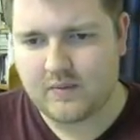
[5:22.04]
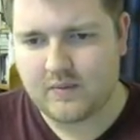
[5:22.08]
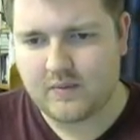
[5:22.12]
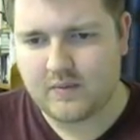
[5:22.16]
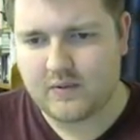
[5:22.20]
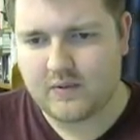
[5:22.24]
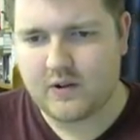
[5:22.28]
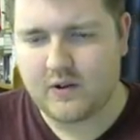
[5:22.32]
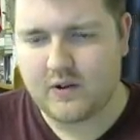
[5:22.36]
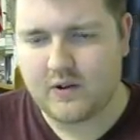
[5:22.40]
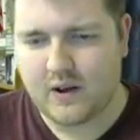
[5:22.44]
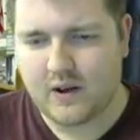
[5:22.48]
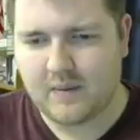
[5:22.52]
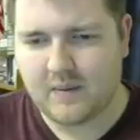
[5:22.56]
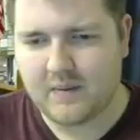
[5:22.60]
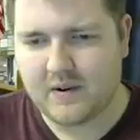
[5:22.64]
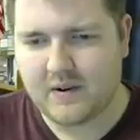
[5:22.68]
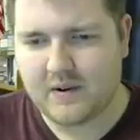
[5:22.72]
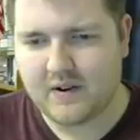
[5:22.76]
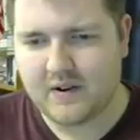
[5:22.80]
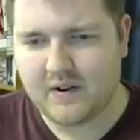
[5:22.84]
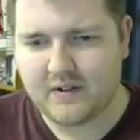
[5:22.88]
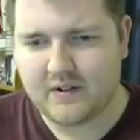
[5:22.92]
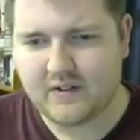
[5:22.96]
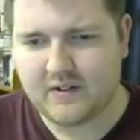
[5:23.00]
Two
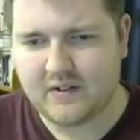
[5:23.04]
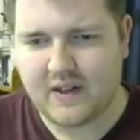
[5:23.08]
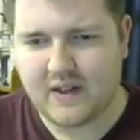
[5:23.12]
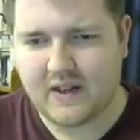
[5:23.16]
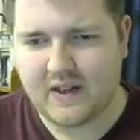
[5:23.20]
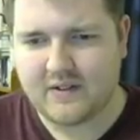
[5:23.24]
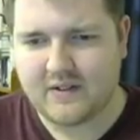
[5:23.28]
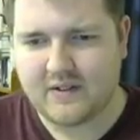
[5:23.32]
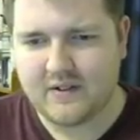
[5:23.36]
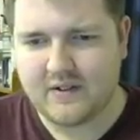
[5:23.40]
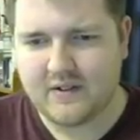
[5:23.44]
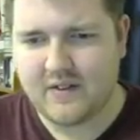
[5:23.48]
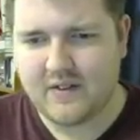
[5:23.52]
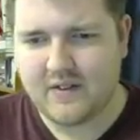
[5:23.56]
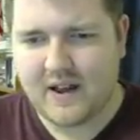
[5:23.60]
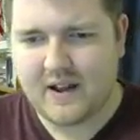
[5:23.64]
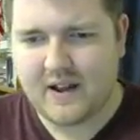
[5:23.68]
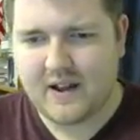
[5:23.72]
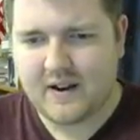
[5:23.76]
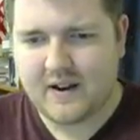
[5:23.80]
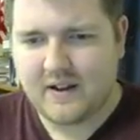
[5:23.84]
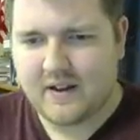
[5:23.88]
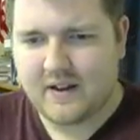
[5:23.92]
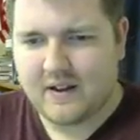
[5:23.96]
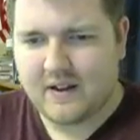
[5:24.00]
numbers that do
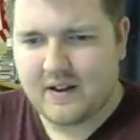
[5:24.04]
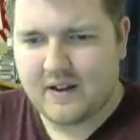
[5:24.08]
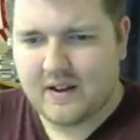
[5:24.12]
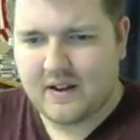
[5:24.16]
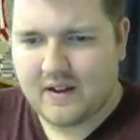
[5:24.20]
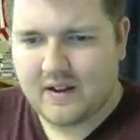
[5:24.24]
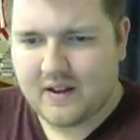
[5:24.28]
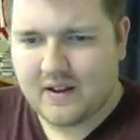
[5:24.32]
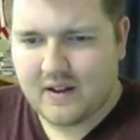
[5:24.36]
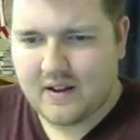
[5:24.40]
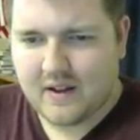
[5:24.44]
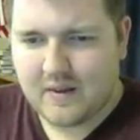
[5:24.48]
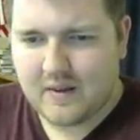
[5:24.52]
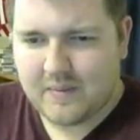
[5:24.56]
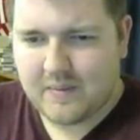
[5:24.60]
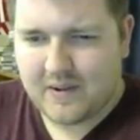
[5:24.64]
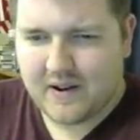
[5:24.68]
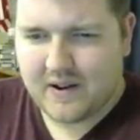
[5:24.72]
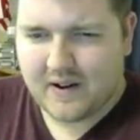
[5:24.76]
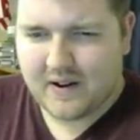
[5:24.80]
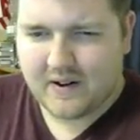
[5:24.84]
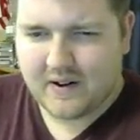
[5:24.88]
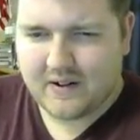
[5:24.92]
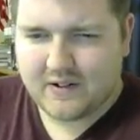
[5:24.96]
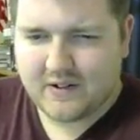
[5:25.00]
that
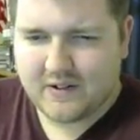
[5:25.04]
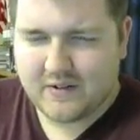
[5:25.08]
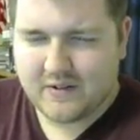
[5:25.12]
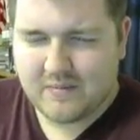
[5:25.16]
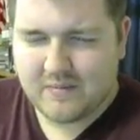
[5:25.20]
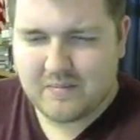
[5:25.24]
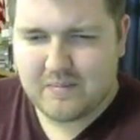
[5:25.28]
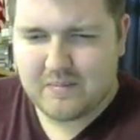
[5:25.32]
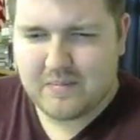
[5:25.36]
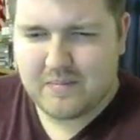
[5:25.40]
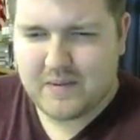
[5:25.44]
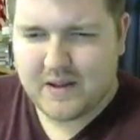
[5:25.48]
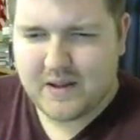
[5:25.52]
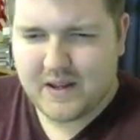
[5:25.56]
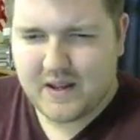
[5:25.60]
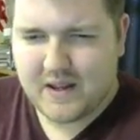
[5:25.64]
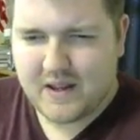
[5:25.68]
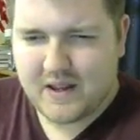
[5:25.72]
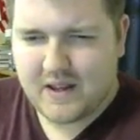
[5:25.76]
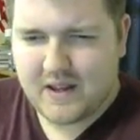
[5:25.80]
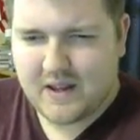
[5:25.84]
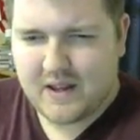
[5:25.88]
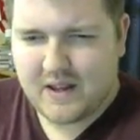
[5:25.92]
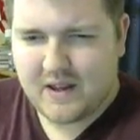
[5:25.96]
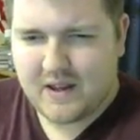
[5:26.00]
appear to
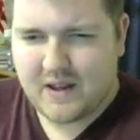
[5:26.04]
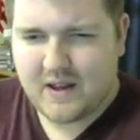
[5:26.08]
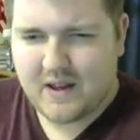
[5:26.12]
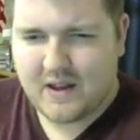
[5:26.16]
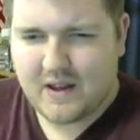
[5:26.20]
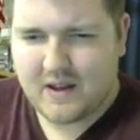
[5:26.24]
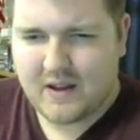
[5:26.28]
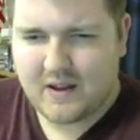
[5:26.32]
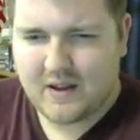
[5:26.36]
be